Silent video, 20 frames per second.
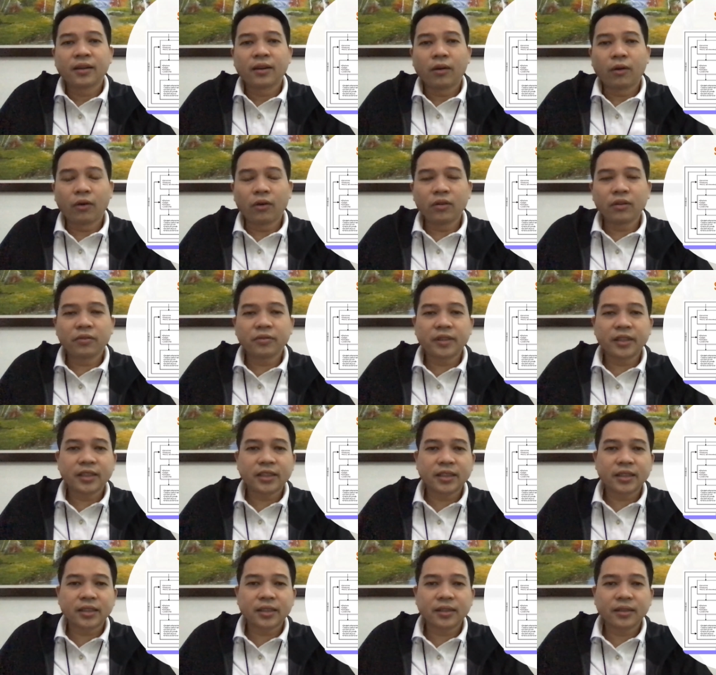All of
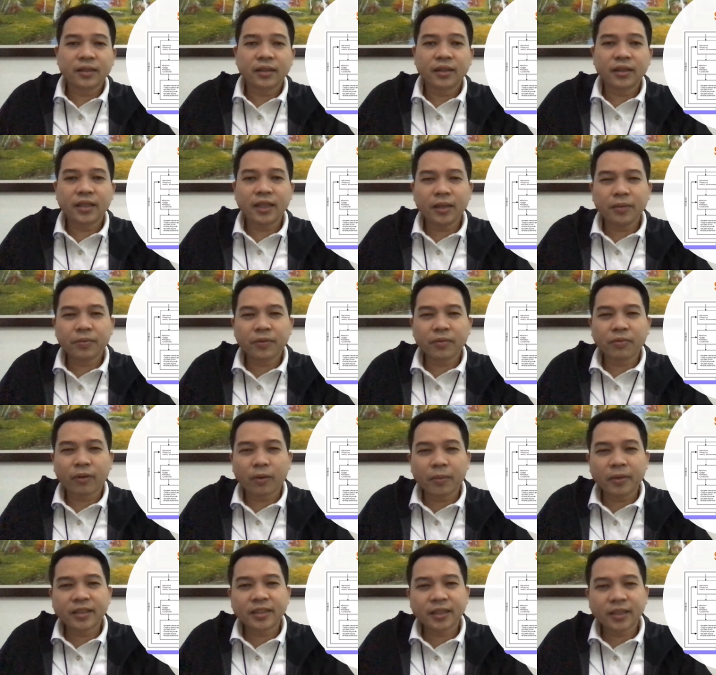these key
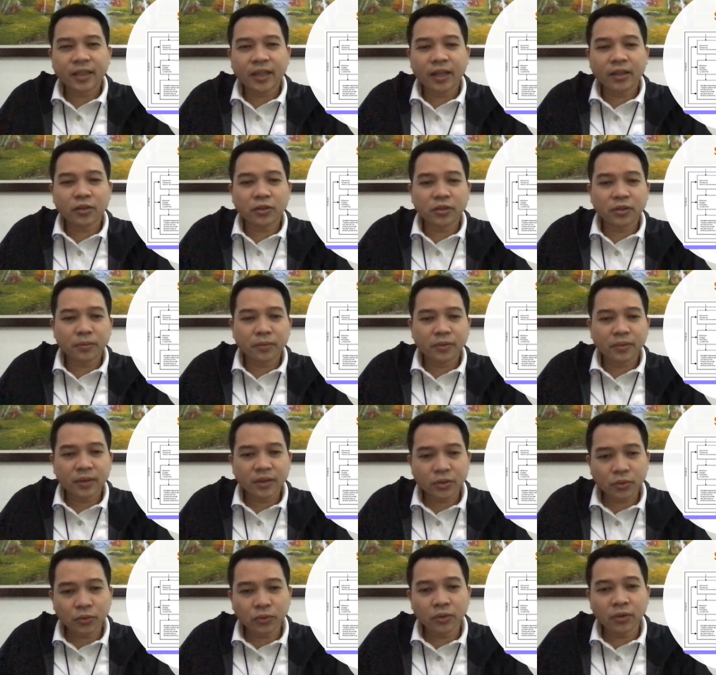performance indicators of the
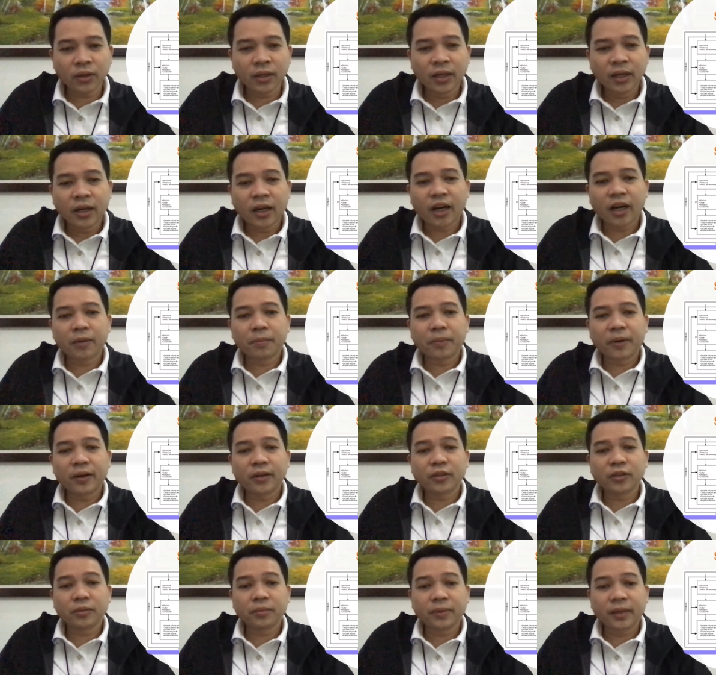school are
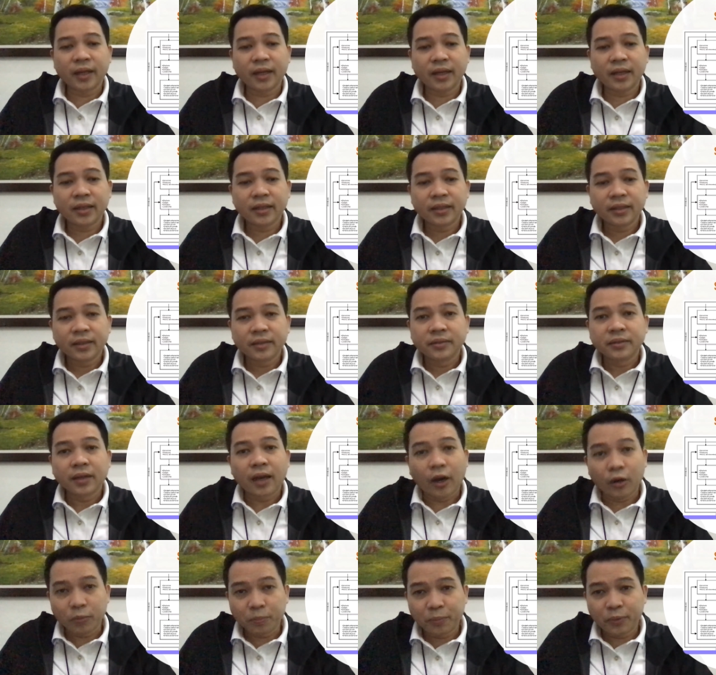part of the
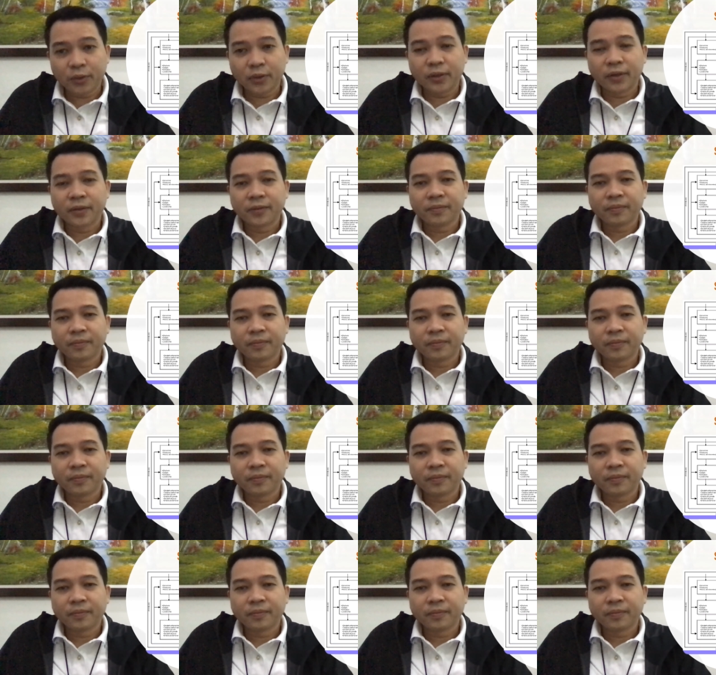output.